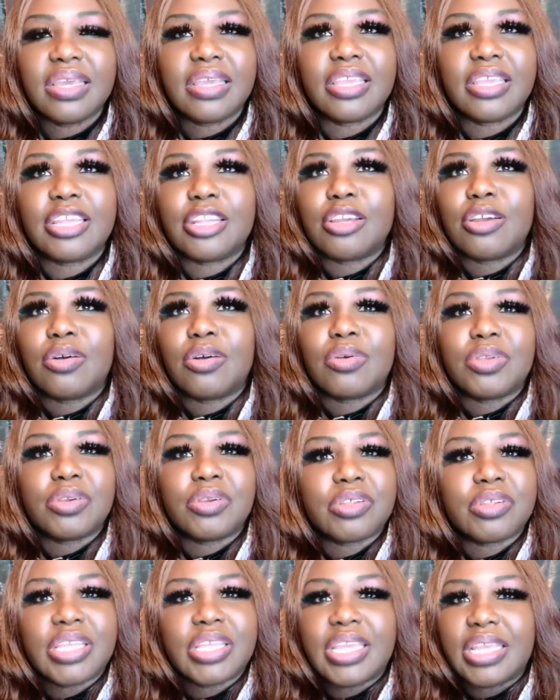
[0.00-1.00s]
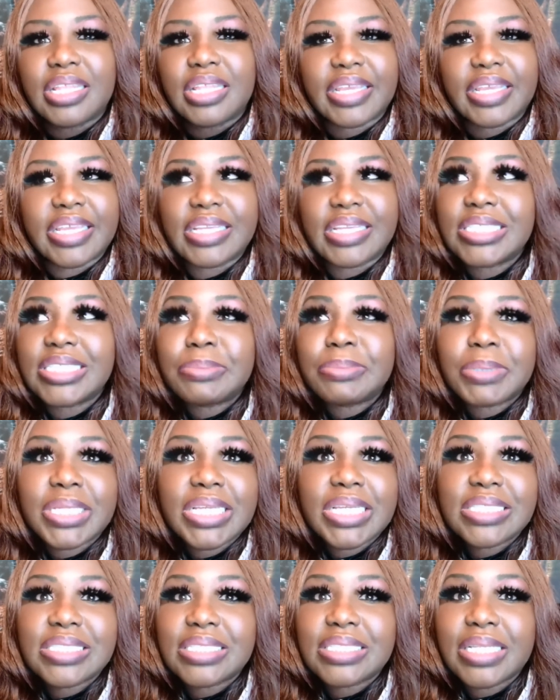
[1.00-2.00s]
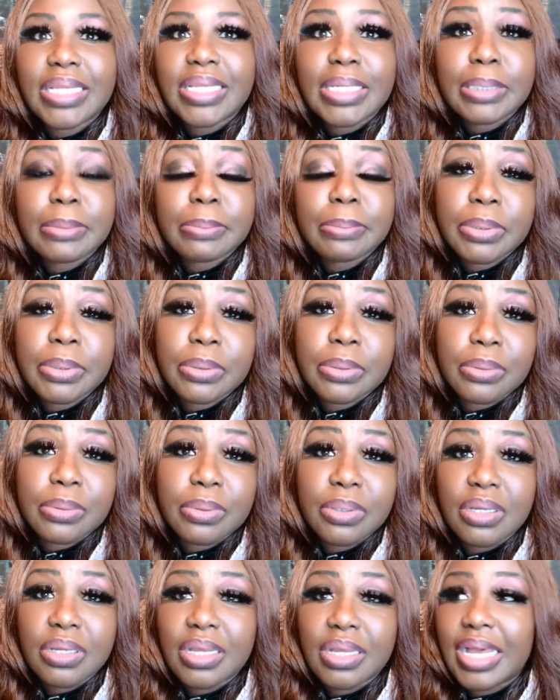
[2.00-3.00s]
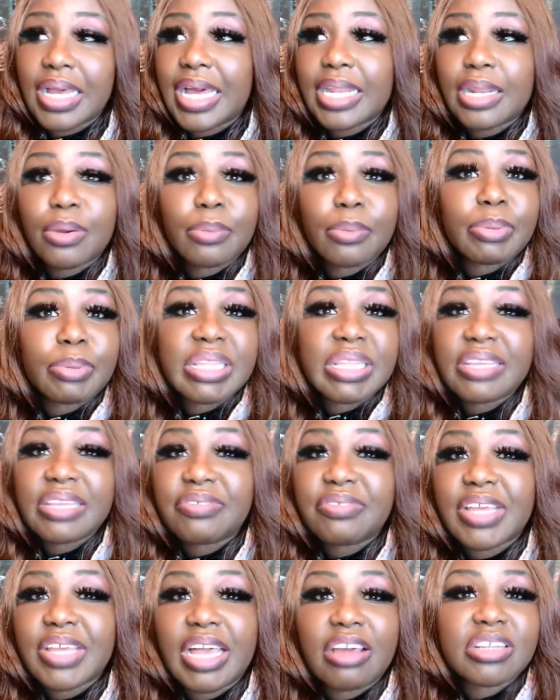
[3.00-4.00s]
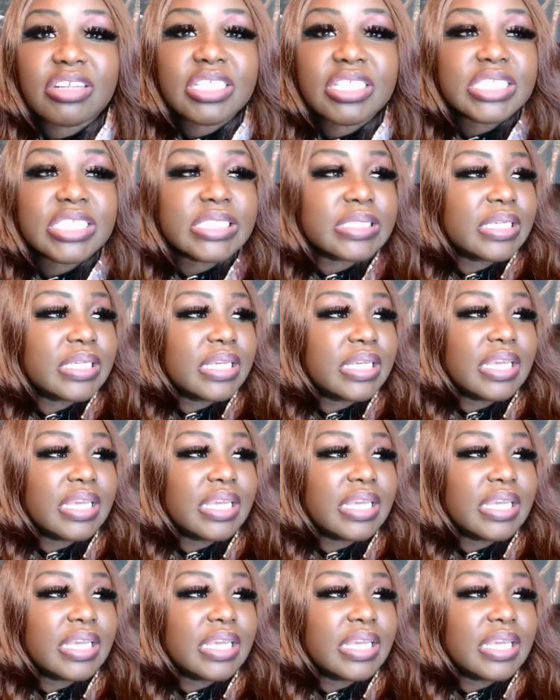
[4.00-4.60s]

you know, you're thinking like, he's a nincompoop. I don't believe it. How does